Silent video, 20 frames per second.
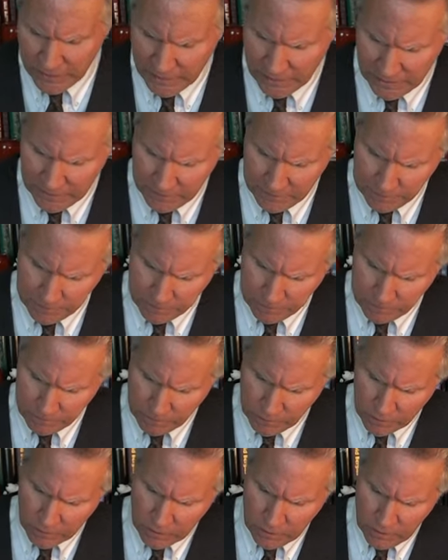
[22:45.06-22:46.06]
in?
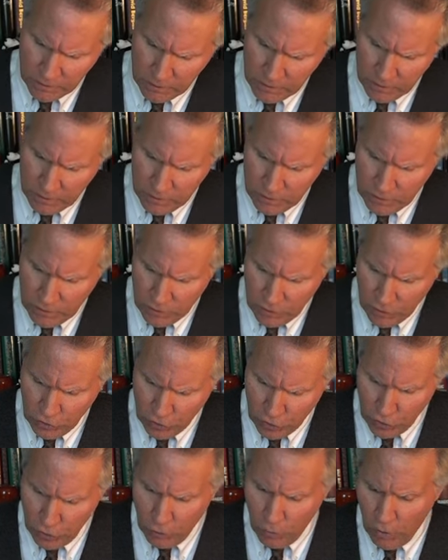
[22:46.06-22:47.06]

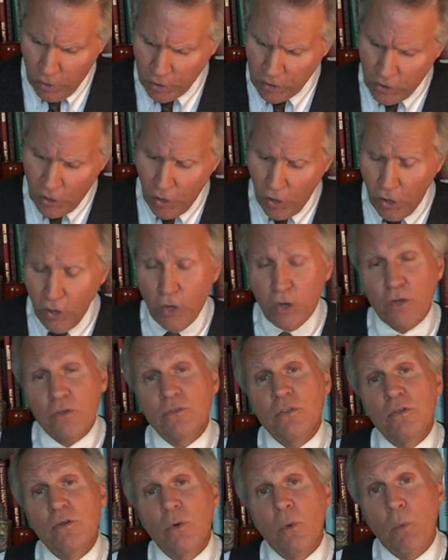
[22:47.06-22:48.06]
You are
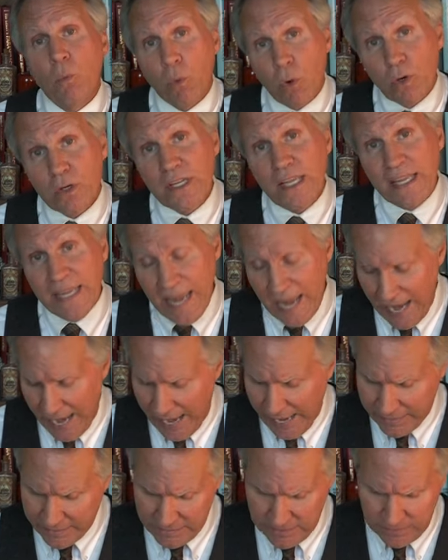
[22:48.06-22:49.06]
called working
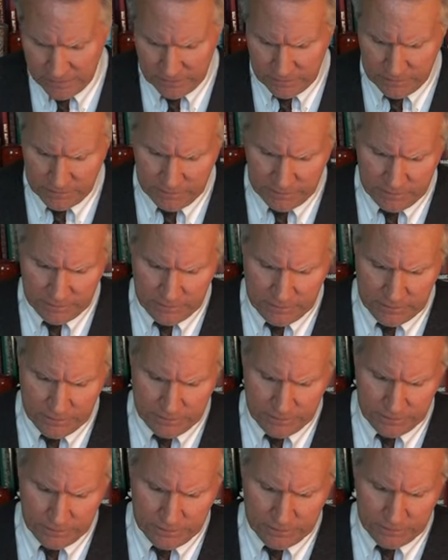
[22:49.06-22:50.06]
act.
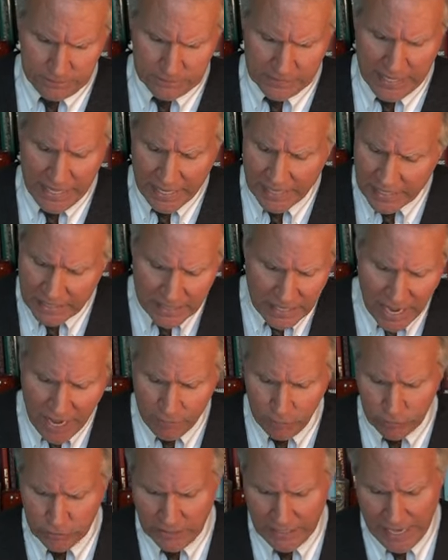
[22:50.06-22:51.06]
Any
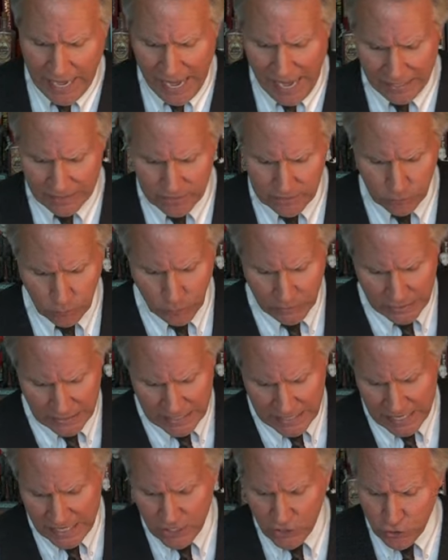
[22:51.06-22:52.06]
novelty act. We
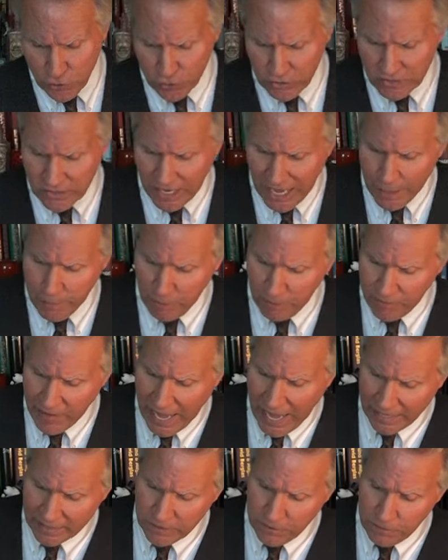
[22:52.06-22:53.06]
need your type of
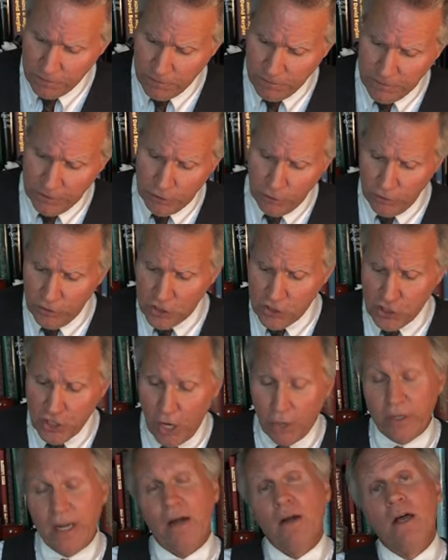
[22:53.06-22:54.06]
act to fill the
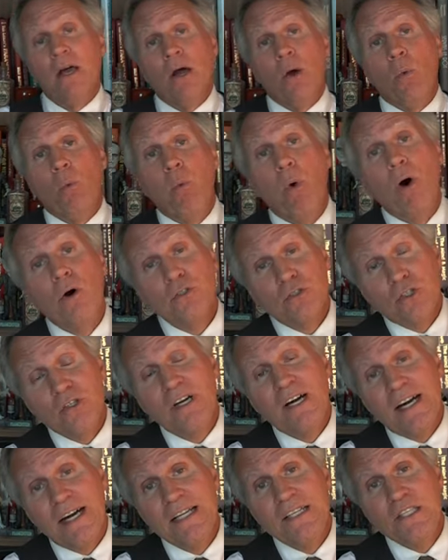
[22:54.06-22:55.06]
show. Now, Walter
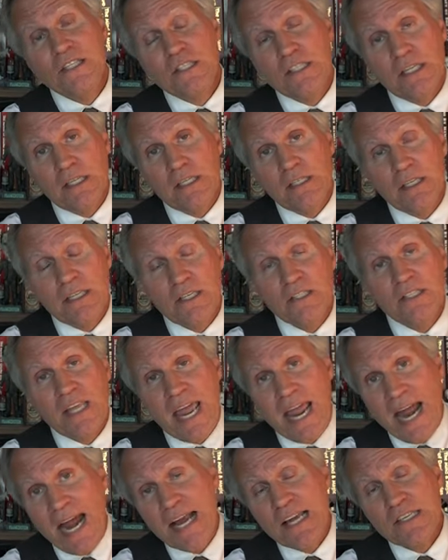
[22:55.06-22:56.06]
Hudson is
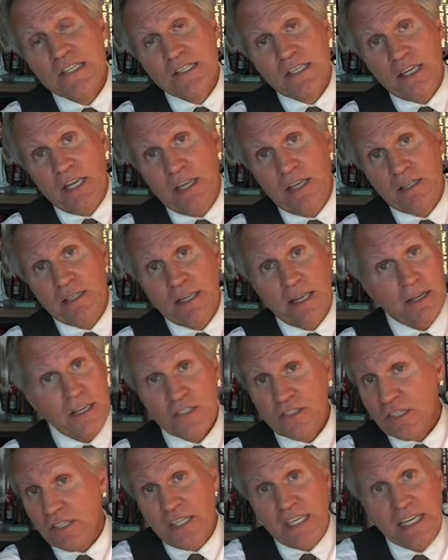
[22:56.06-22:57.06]
asking, now
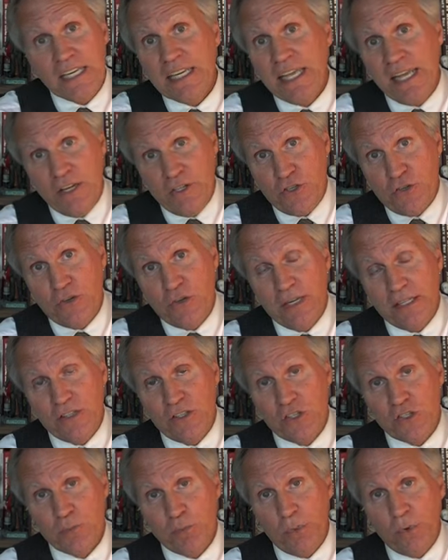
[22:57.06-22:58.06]
he's a teenager at
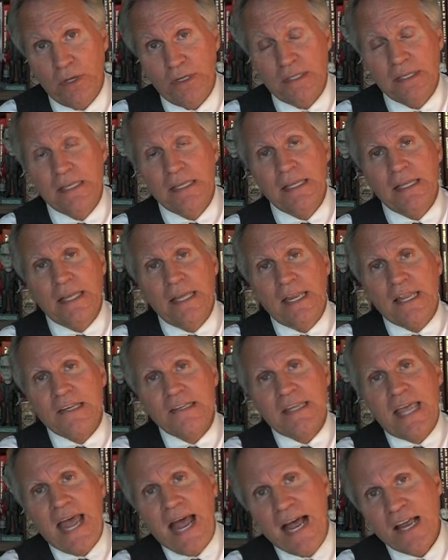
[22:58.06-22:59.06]
this point, and
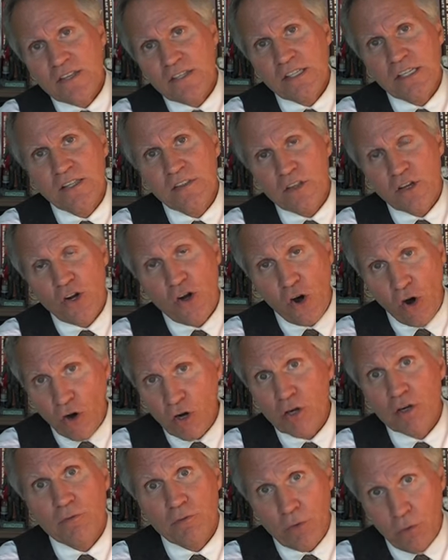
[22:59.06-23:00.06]
he's asking the
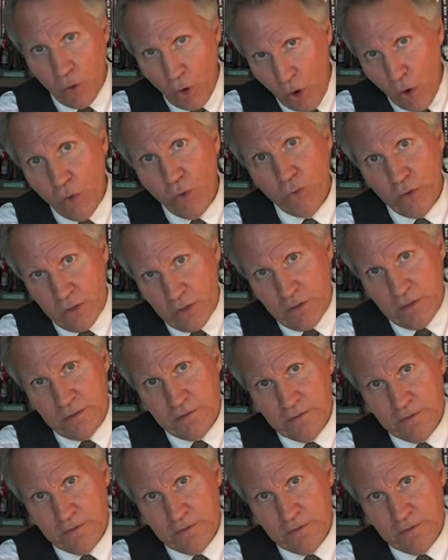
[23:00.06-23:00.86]
carnival owner,